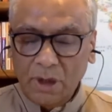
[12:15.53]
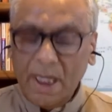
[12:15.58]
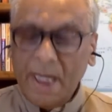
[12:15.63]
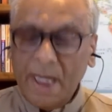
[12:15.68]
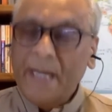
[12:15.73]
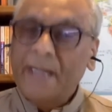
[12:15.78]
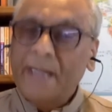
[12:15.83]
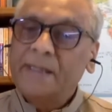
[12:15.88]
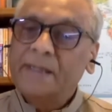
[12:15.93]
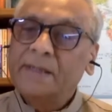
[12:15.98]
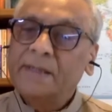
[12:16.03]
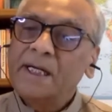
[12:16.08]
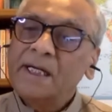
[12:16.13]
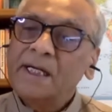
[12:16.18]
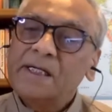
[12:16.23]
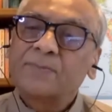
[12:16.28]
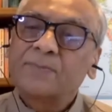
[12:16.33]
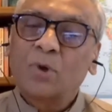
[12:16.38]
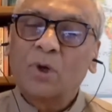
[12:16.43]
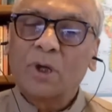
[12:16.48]
And
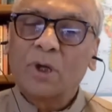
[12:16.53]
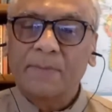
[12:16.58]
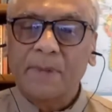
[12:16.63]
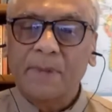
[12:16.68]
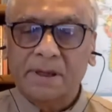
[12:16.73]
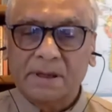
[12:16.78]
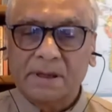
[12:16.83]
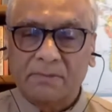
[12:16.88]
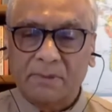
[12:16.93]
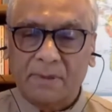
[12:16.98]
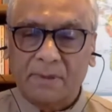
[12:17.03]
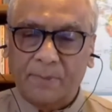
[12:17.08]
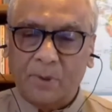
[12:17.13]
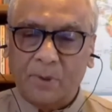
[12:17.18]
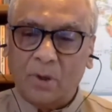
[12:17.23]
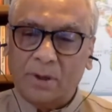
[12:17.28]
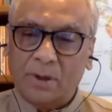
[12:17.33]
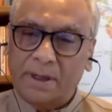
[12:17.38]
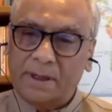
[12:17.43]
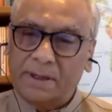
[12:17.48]
this prohibits our
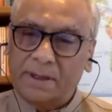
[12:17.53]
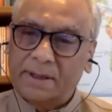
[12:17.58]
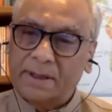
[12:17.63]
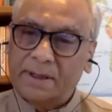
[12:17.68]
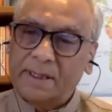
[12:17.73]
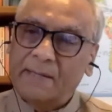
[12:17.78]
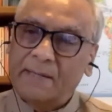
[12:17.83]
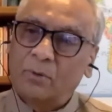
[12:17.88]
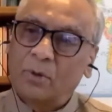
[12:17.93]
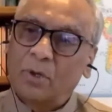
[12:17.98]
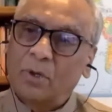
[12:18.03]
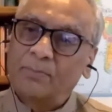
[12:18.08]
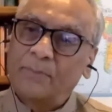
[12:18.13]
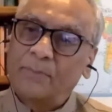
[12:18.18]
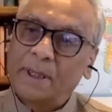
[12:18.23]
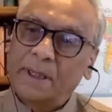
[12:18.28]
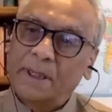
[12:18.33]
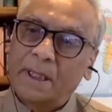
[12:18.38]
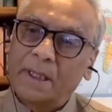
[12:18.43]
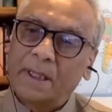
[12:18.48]
progress and
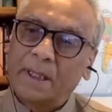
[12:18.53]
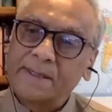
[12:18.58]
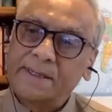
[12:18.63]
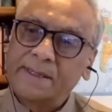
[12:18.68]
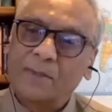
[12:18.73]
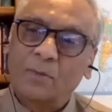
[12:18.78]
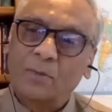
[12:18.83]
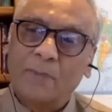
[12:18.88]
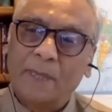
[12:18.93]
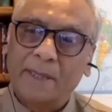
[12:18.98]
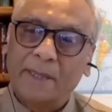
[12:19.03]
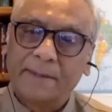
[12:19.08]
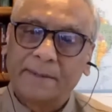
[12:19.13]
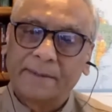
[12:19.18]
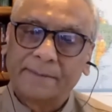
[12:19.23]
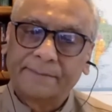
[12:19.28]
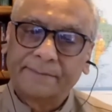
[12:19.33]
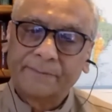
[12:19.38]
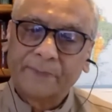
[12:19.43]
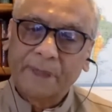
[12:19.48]
development and achievement
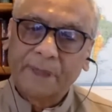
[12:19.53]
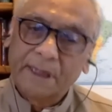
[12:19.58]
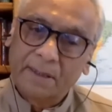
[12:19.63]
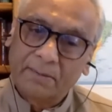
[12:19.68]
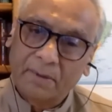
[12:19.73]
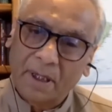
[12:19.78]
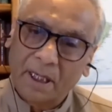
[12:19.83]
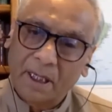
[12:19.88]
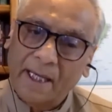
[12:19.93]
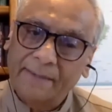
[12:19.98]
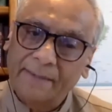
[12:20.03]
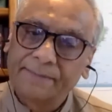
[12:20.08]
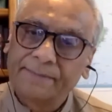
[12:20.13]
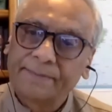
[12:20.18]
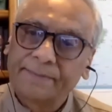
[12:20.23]
in our life.